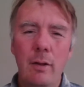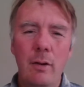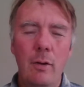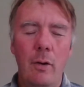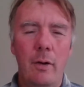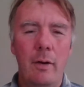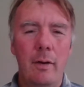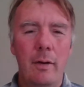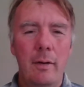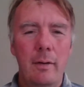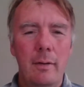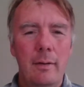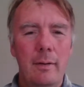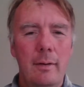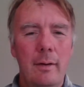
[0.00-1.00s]
look
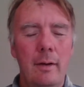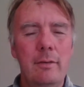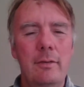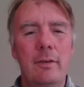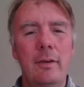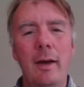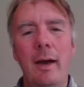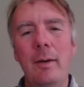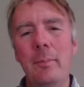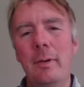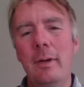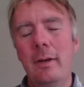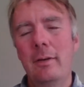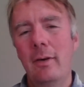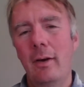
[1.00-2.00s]
and see how
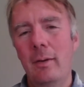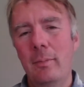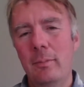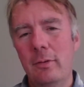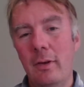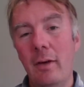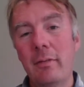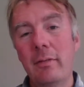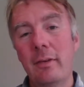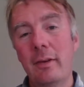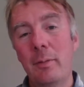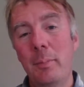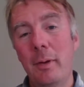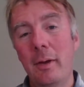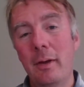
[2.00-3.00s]
many times covenant
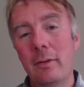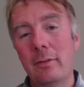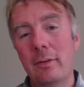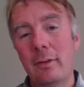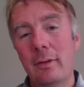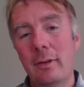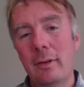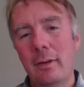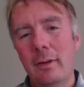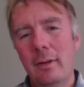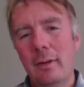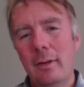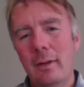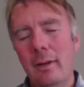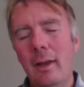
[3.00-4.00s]
appears.
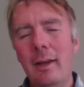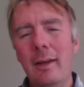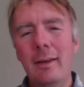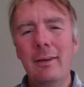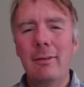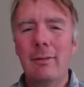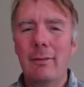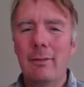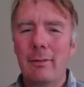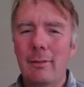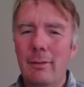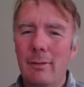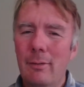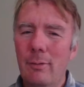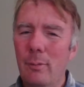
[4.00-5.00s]
Then,
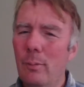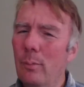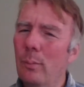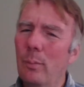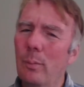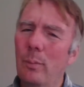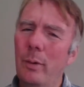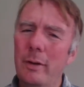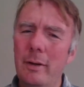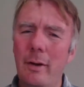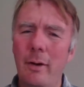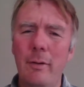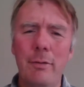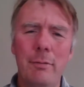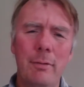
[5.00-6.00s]
when you're
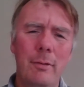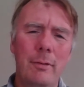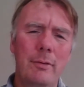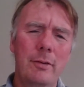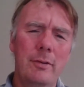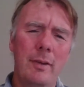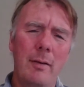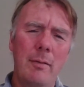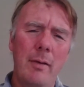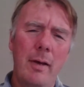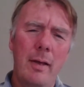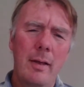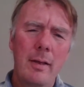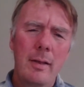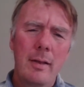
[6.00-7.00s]
going through, just have
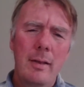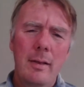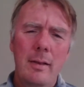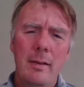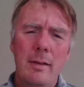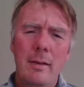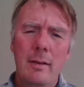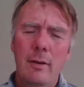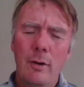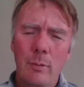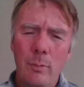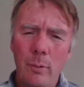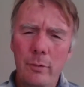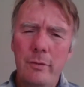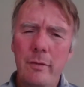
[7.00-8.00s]
a look.
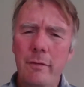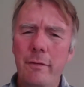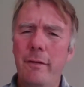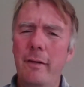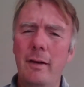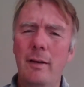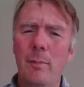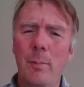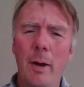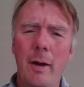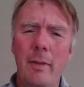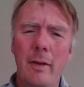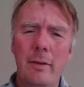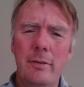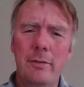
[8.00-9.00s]
What's the feel
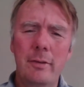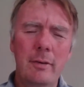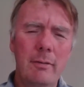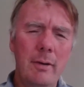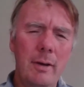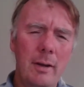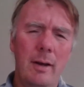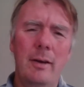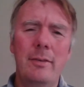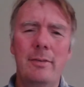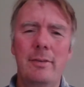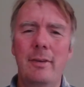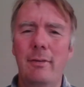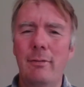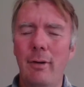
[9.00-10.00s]
about this? And you realize
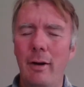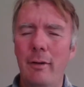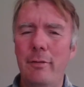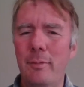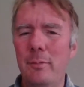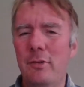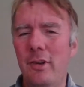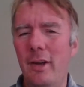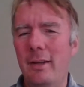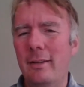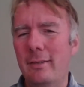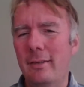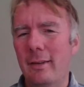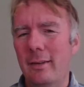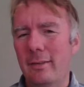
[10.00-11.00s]
that right from
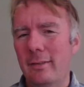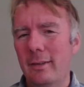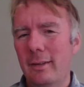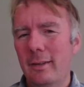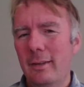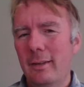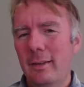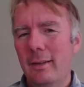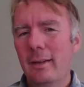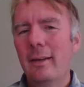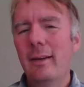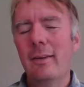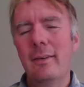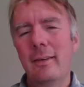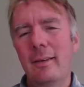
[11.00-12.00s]
Genesis,
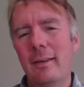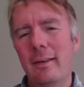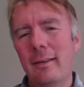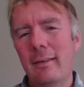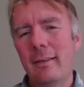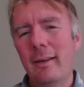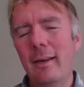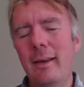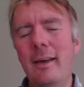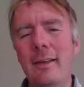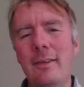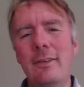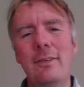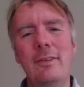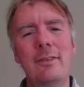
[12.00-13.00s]
now here,
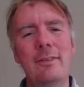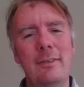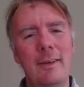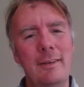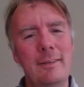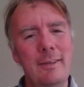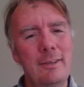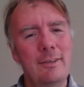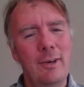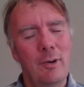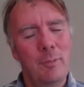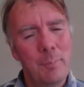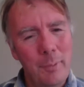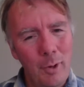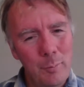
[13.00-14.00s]
this isn't a
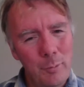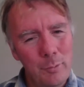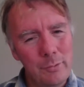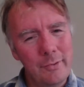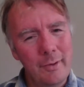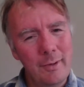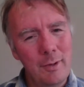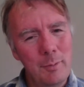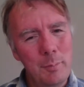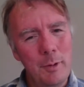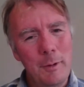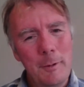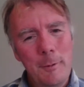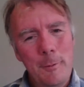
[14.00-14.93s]
detailed Bible study, but